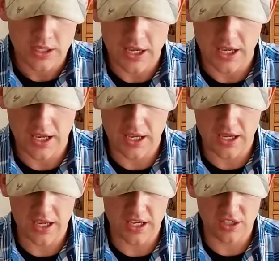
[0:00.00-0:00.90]

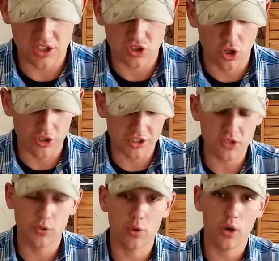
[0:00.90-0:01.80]
and as long as
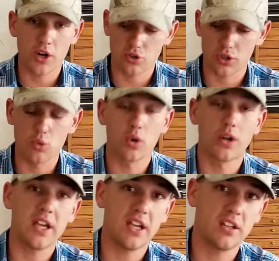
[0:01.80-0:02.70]
it requires only one
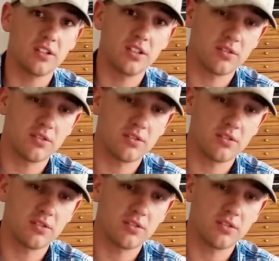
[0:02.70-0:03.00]
hand